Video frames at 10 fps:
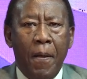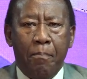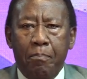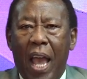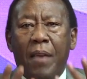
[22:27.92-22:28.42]

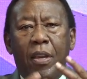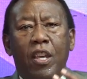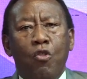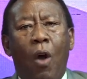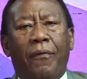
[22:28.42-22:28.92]
Maybe
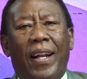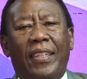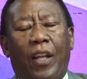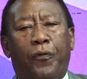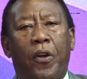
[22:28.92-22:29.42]
you have a
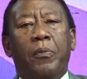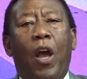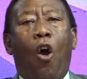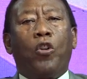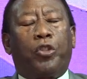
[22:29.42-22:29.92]
letter from the
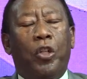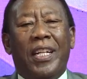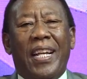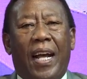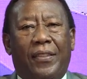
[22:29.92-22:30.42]

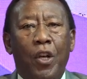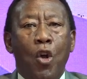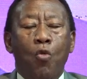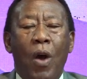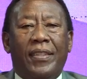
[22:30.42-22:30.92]
auctioneers
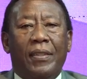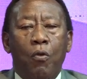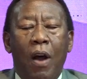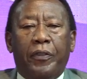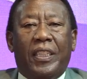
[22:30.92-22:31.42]
who, has,
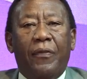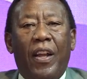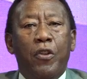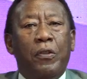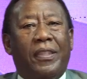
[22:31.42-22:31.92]
who have
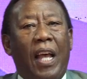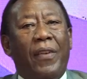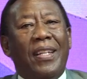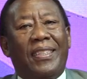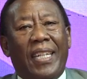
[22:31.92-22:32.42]
given you
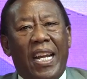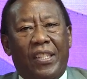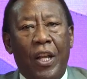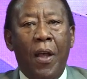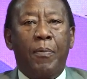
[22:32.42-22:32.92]
seven
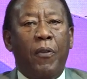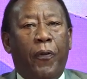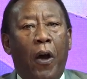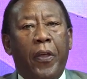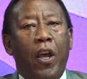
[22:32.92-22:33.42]
days
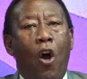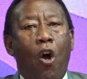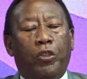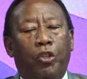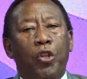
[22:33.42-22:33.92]
before they
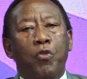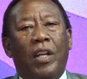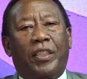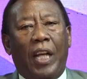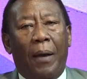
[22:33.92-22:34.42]
auction your
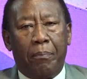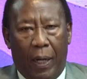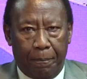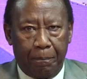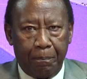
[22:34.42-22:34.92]
shamba.